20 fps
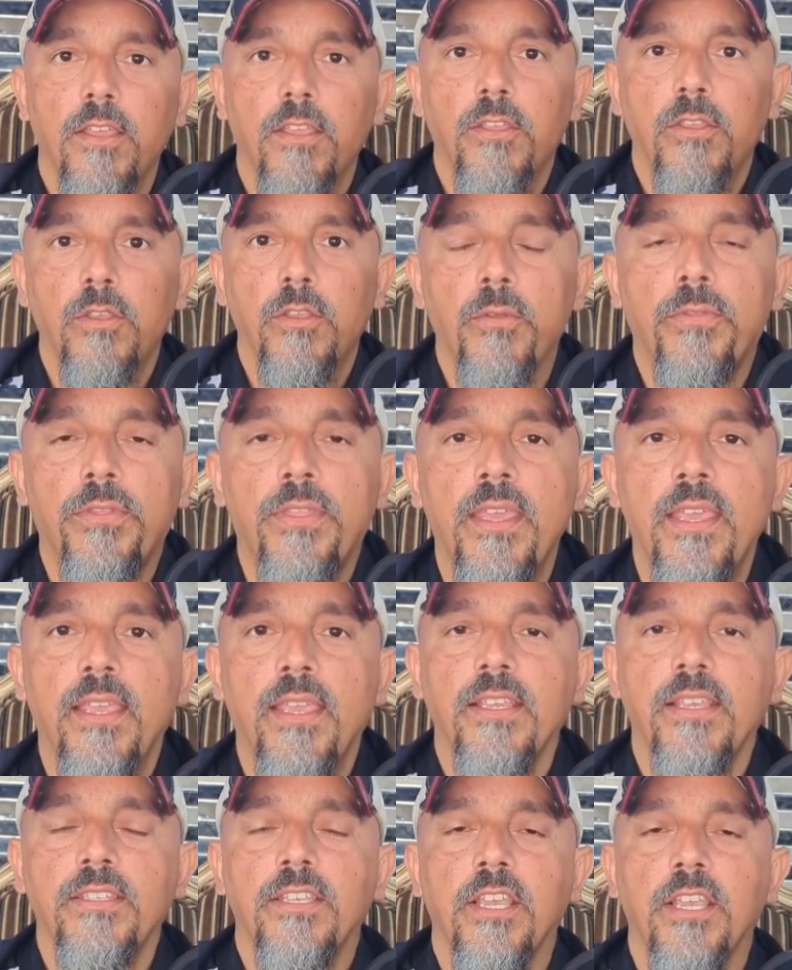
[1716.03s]
think it's
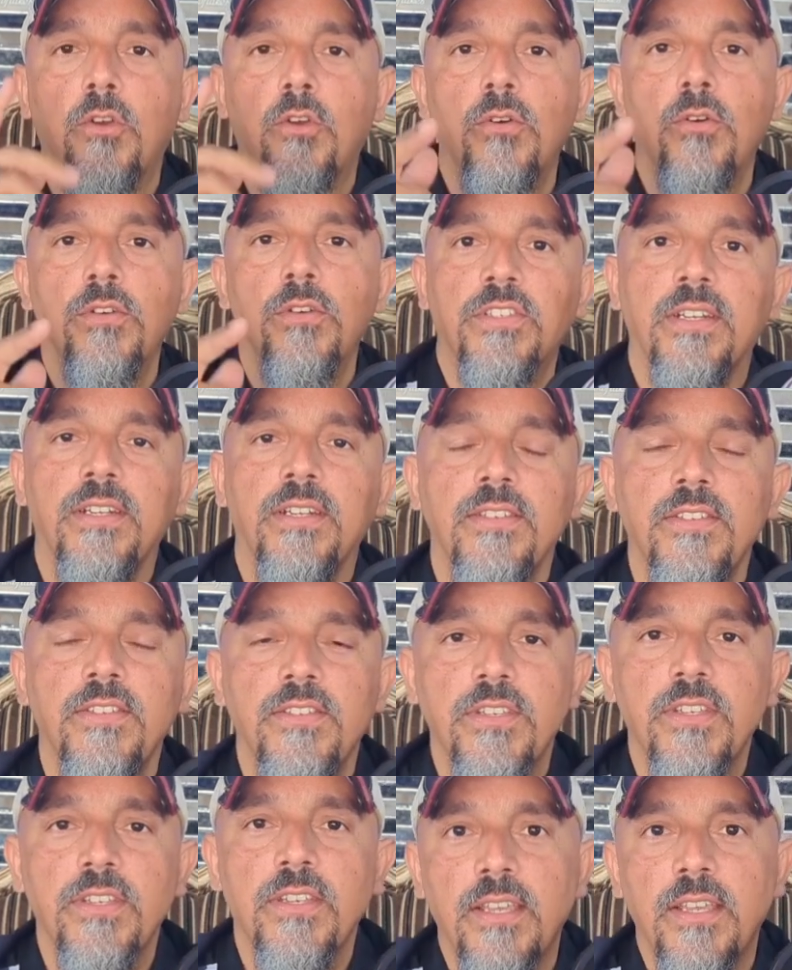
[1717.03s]
a coincidence
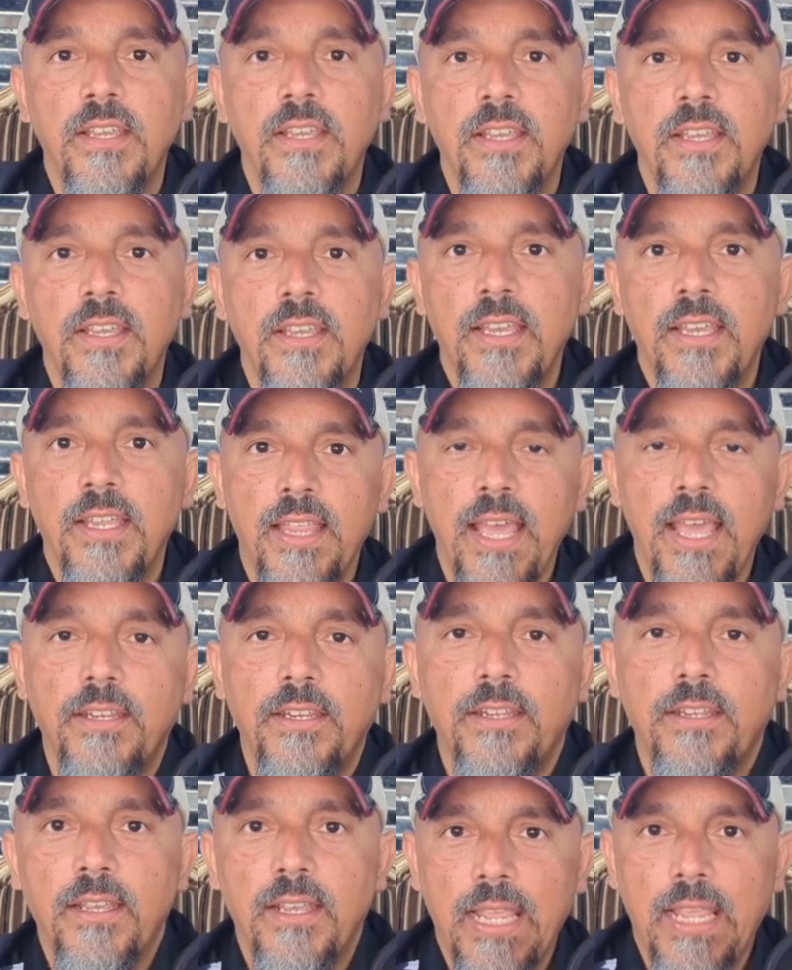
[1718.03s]
that
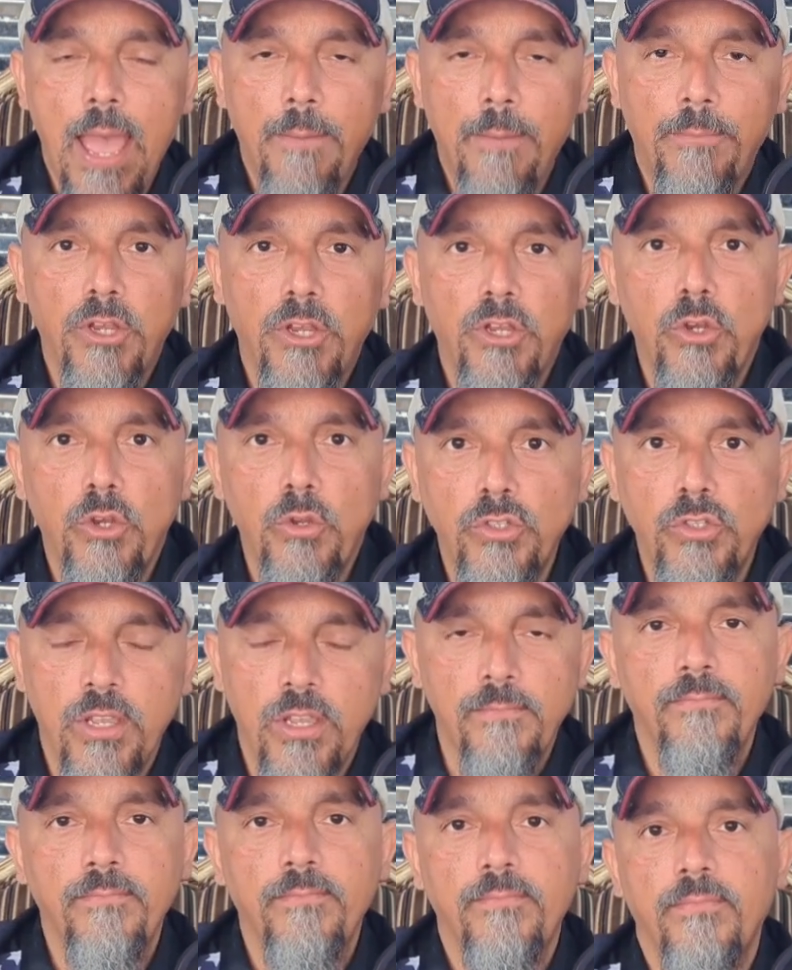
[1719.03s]
Gavin Newsom
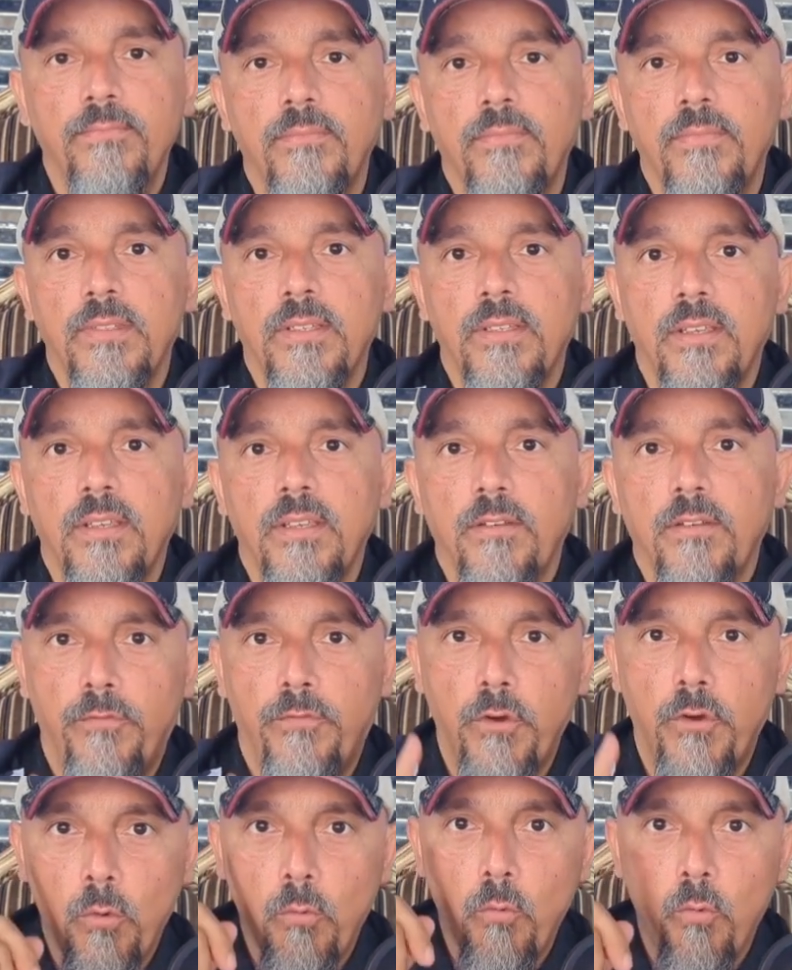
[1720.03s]
for
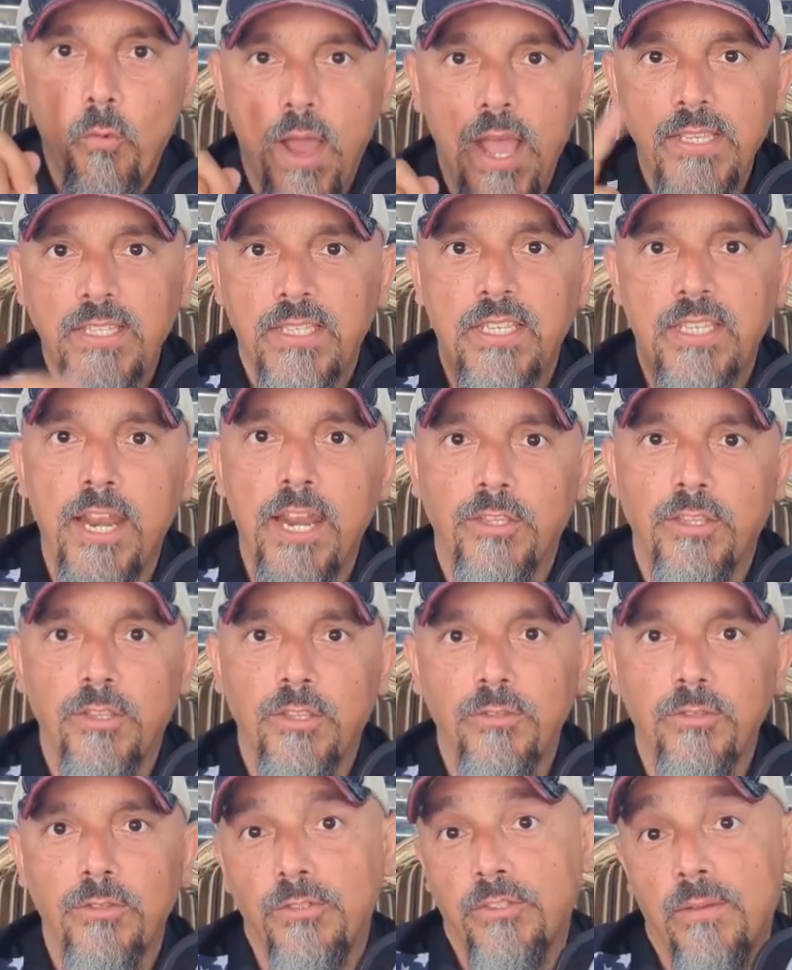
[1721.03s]
once decided to do
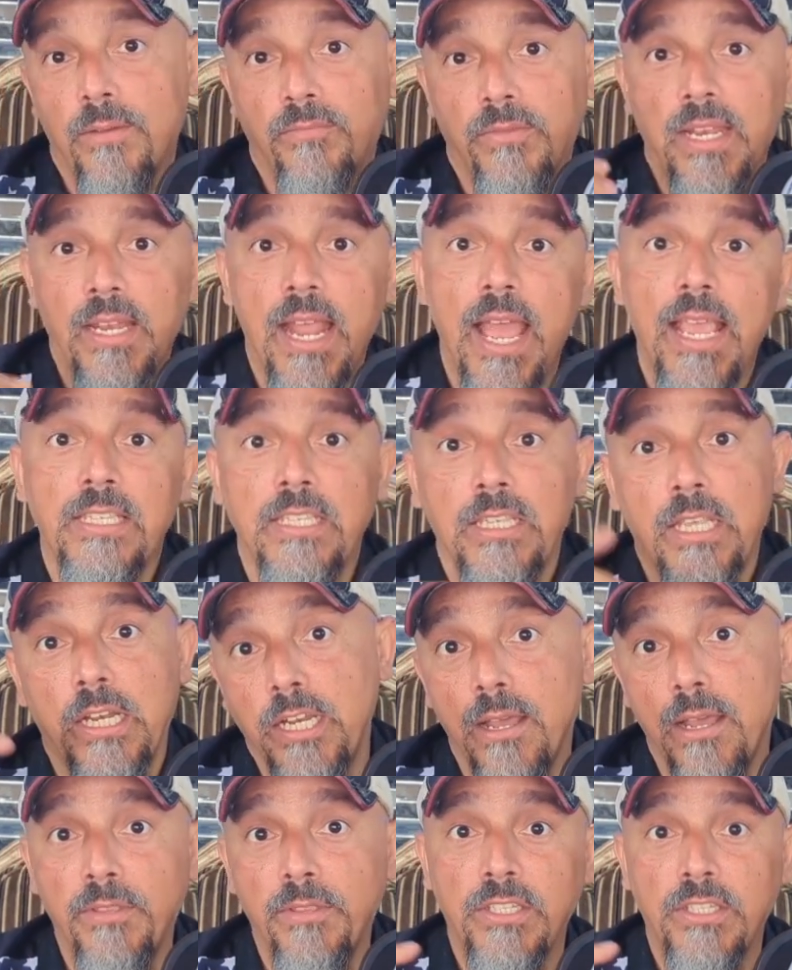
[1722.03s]
something nice, clean
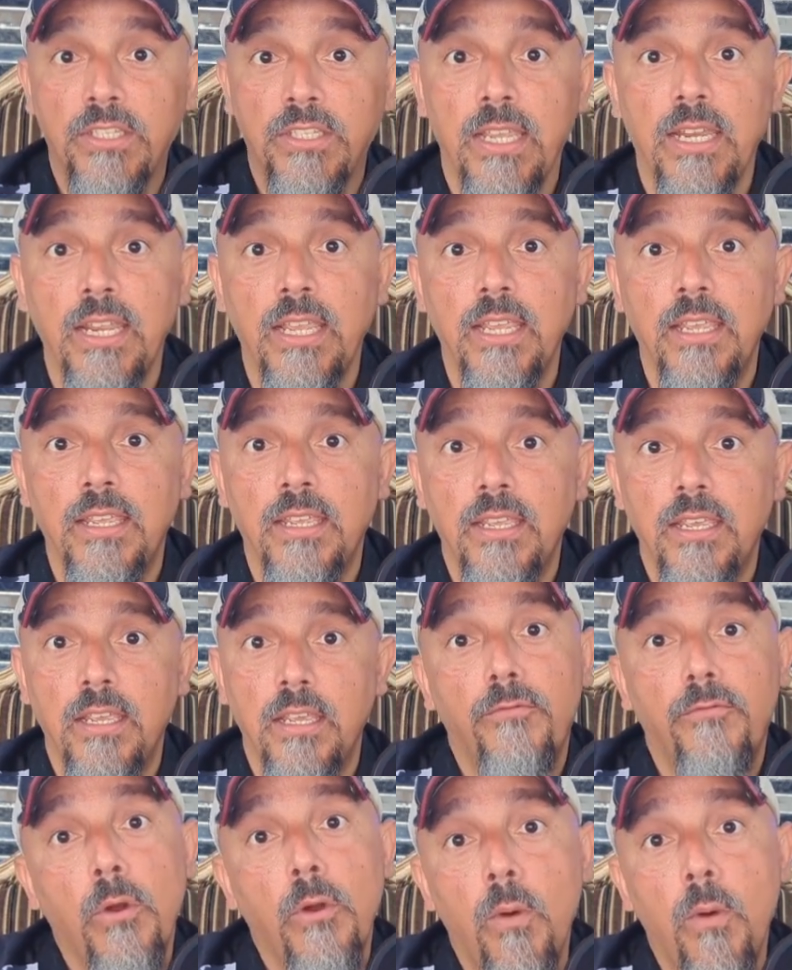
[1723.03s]
up the city?
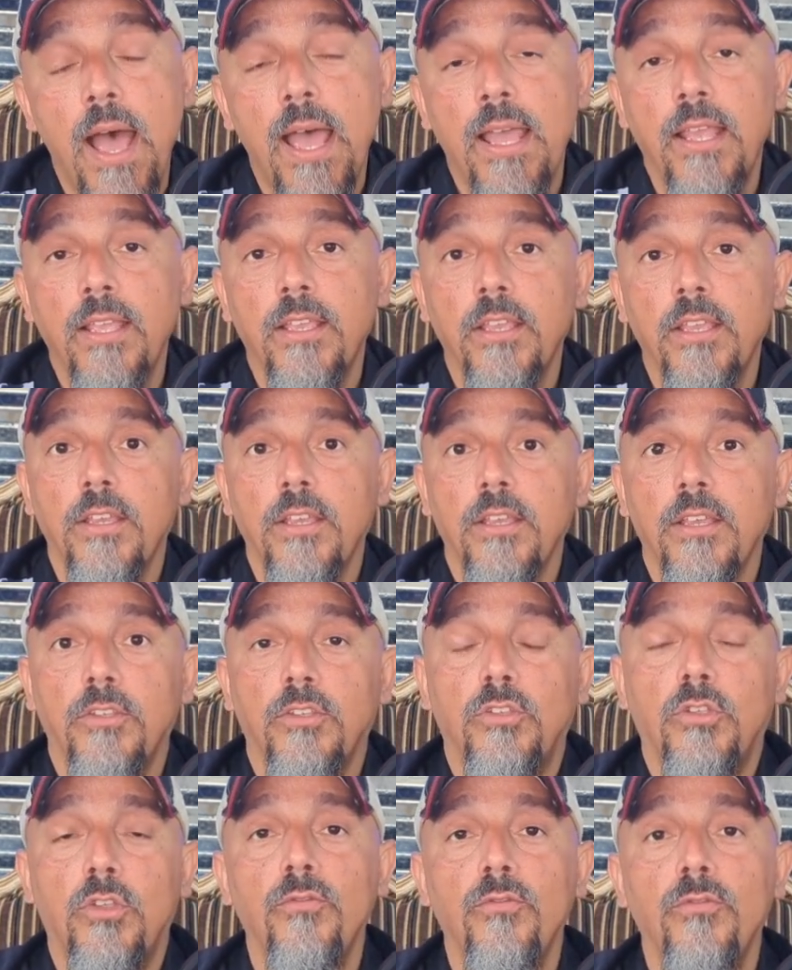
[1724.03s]
For what? To
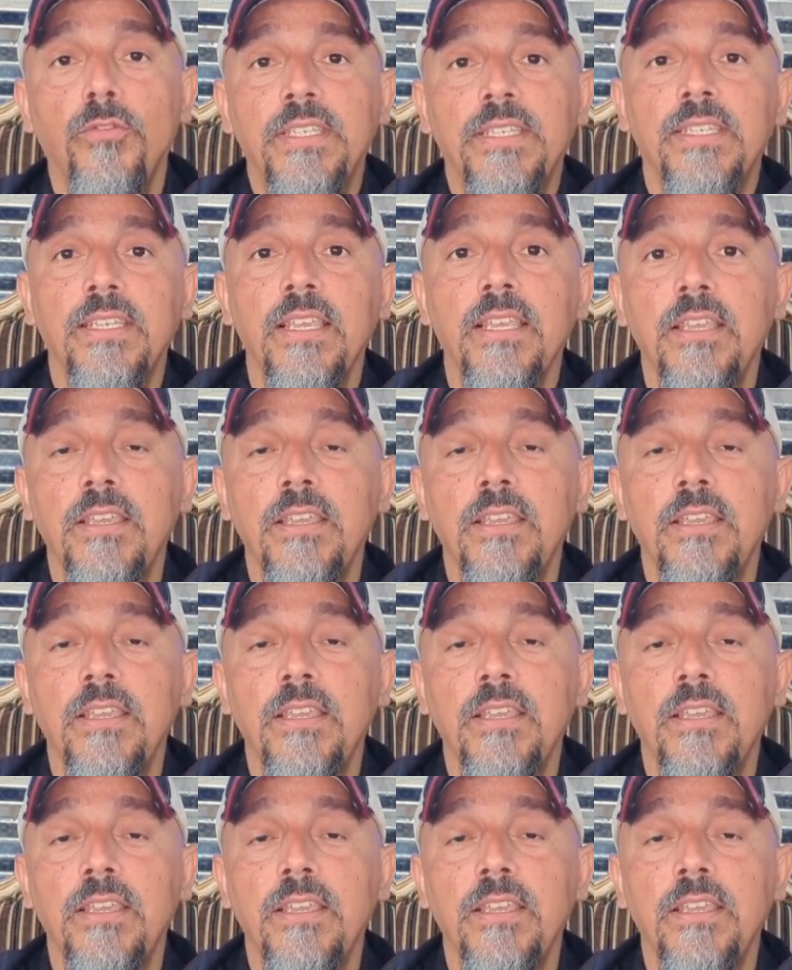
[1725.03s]
receive